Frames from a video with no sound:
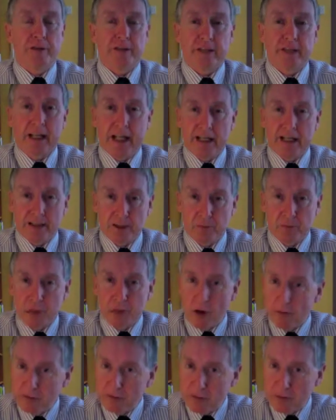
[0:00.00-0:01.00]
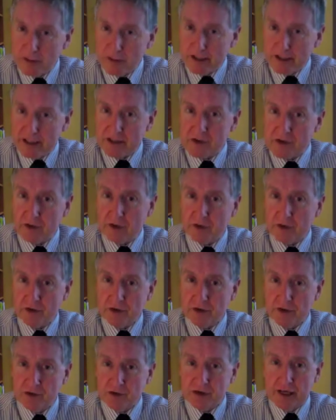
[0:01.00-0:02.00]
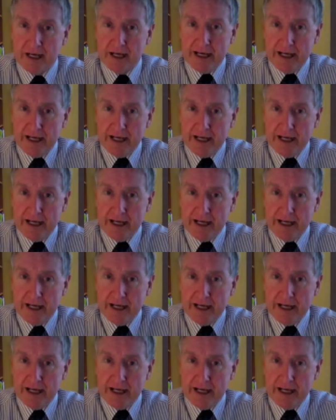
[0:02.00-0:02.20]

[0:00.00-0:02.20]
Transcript: The classic problem with these courses